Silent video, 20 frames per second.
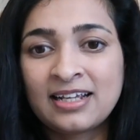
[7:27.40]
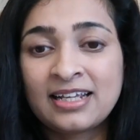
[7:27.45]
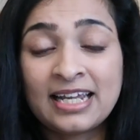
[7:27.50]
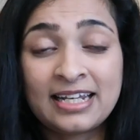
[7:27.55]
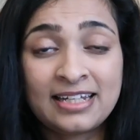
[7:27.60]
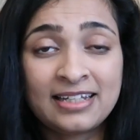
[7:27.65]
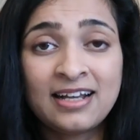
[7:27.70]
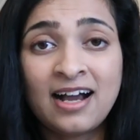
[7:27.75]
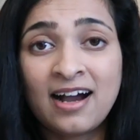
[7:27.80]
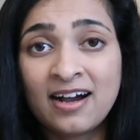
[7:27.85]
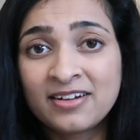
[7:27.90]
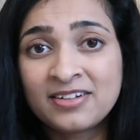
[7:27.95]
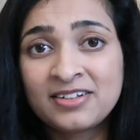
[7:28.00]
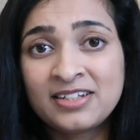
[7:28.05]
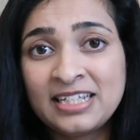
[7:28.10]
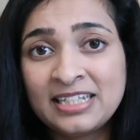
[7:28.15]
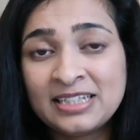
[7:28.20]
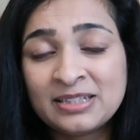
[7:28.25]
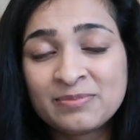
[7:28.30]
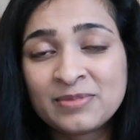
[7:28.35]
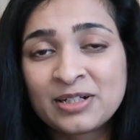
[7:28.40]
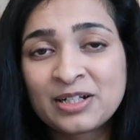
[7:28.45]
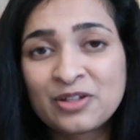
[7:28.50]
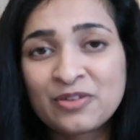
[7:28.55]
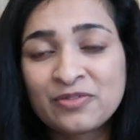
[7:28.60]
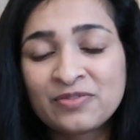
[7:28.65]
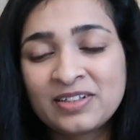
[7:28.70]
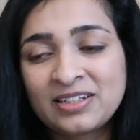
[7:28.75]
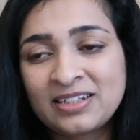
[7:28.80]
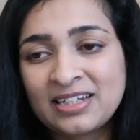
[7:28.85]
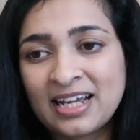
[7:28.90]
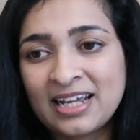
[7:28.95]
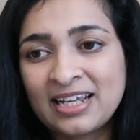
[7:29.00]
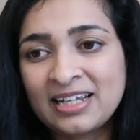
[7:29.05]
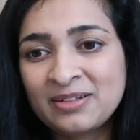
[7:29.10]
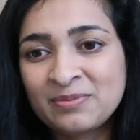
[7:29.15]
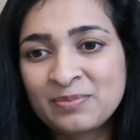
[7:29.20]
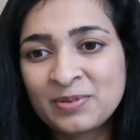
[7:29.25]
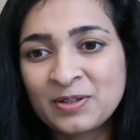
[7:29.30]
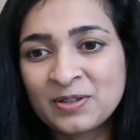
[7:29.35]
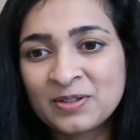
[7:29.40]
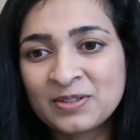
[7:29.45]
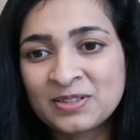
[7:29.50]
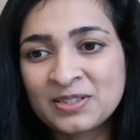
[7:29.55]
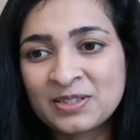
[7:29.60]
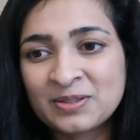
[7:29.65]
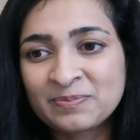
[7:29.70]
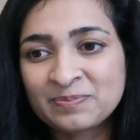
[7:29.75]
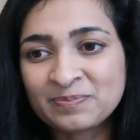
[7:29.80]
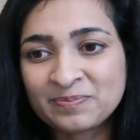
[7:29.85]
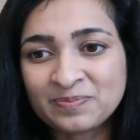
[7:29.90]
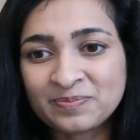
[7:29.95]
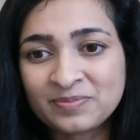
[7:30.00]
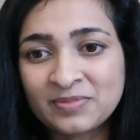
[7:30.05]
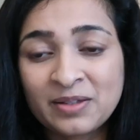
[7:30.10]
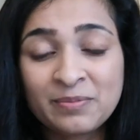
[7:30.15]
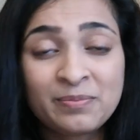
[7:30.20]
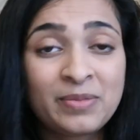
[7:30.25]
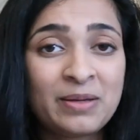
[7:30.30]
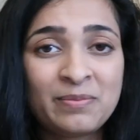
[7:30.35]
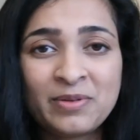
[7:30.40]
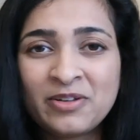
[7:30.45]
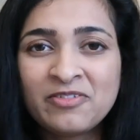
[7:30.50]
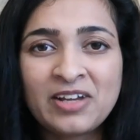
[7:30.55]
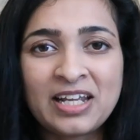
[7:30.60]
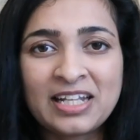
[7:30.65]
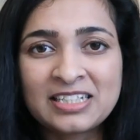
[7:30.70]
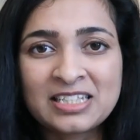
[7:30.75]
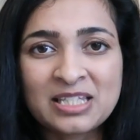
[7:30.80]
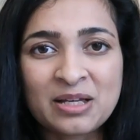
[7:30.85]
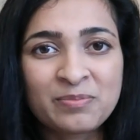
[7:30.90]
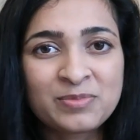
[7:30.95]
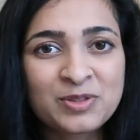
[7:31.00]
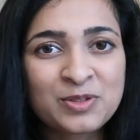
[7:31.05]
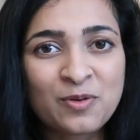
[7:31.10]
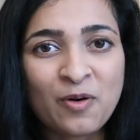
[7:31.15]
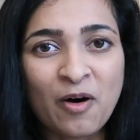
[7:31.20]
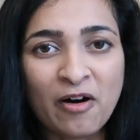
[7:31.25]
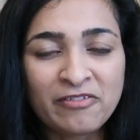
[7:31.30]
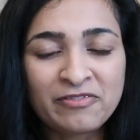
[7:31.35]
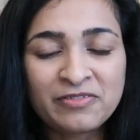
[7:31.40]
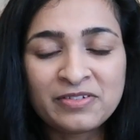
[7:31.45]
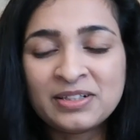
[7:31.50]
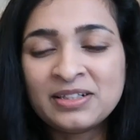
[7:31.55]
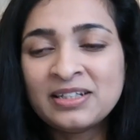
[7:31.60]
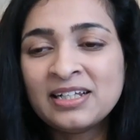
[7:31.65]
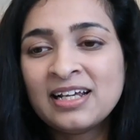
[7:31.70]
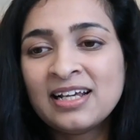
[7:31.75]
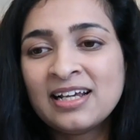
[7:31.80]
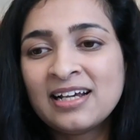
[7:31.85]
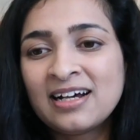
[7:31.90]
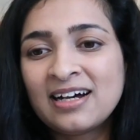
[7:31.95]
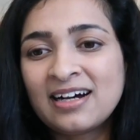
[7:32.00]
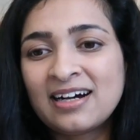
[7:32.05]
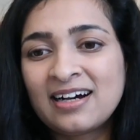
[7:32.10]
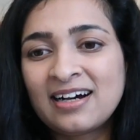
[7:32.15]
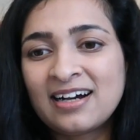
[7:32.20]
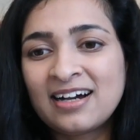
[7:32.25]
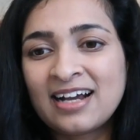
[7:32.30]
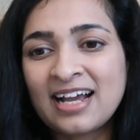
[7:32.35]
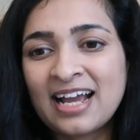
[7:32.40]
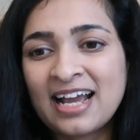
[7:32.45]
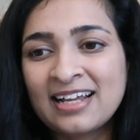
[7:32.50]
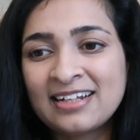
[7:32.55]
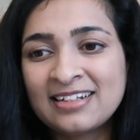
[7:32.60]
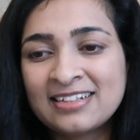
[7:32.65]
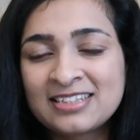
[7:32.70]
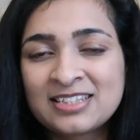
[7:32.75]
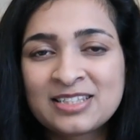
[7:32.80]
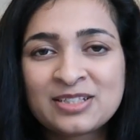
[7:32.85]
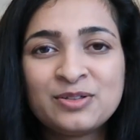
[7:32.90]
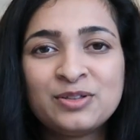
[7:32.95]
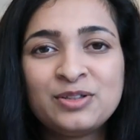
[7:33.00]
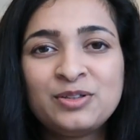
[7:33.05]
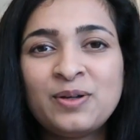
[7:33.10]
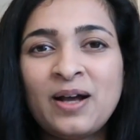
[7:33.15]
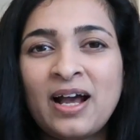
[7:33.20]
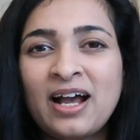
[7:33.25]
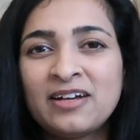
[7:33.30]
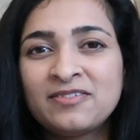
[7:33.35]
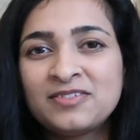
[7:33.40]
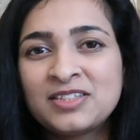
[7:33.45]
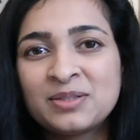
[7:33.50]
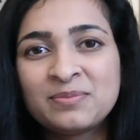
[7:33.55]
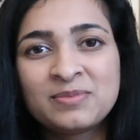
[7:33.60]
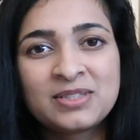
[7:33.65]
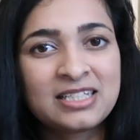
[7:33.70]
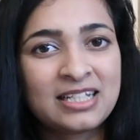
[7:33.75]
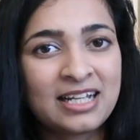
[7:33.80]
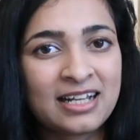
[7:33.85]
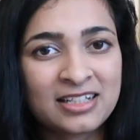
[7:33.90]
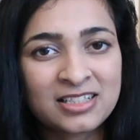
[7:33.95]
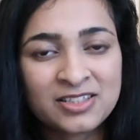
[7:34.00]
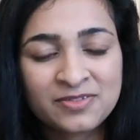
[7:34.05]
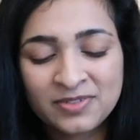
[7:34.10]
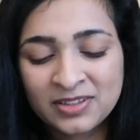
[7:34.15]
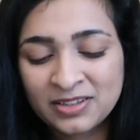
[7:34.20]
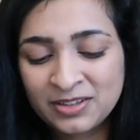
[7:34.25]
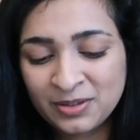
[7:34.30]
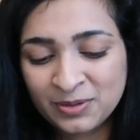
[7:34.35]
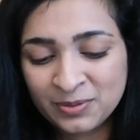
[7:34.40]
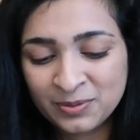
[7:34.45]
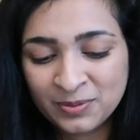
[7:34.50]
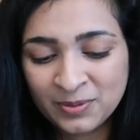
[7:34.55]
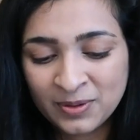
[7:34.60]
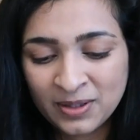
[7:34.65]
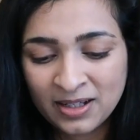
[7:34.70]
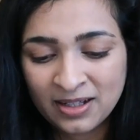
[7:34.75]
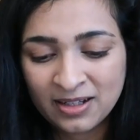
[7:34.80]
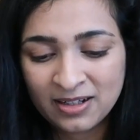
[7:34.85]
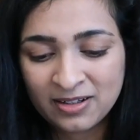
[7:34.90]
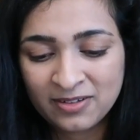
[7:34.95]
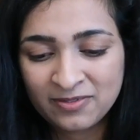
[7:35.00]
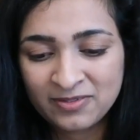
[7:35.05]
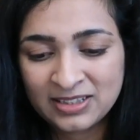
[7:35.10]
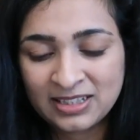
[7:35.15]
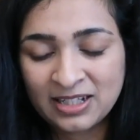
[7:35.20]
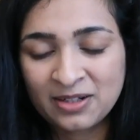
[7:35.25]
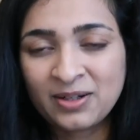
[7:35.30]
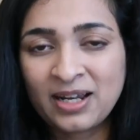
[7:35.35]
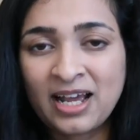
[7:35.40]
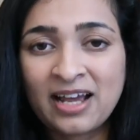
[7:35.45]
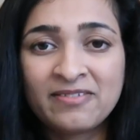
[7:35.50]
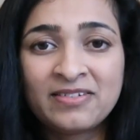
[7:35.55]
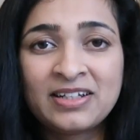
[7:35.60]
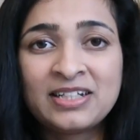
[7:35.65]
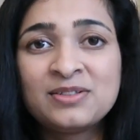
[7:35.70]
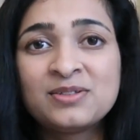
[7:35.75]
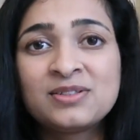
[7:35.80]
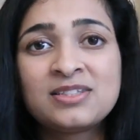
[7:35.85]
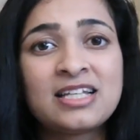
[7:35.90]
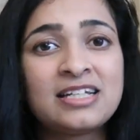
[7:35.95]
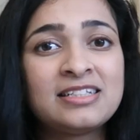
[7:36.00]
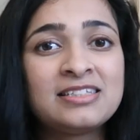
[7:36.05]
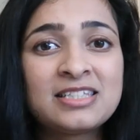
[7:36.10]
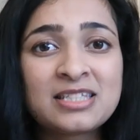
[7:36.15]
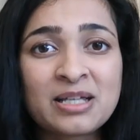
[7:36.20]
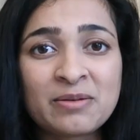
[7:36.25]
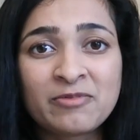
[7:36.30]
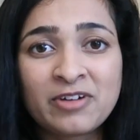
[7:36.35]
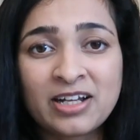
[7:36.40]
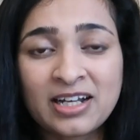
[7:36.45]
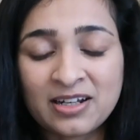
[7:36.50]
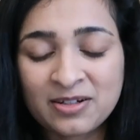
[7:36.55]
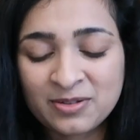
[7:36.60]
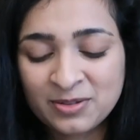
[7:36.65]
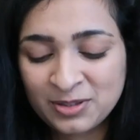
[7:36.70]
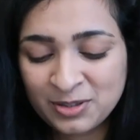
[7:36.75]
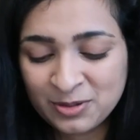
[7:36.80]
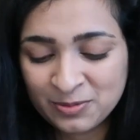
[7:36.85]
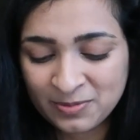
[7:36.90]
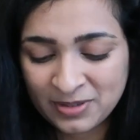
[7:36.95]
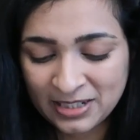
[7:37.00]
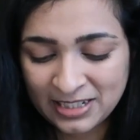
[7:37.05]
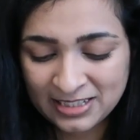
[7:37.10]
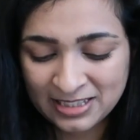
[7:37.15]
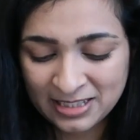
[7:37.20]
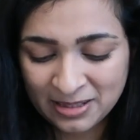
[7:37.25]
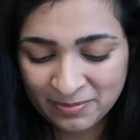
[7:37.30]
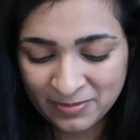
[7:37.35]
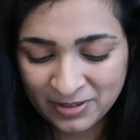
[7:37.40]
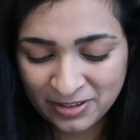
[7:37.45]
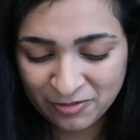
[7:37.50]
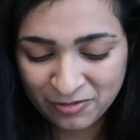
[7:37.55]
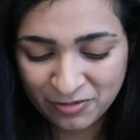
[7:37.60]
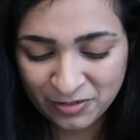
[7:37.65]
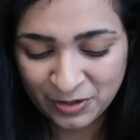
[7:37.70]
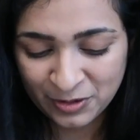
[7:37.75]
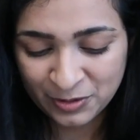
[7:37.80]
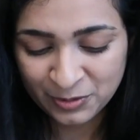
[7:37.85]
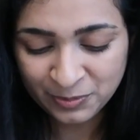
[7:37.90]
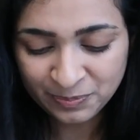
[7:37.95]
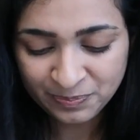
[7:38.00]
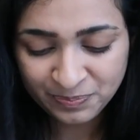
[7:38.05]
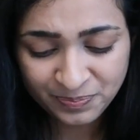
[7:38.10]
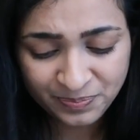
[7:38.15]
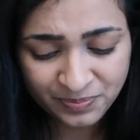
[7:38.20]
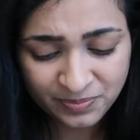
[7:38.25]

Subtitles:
getting hungry in the middle of the night because the baby wakes up so often, and it's good to have some snacks with you without having to send someone out to bring something for you.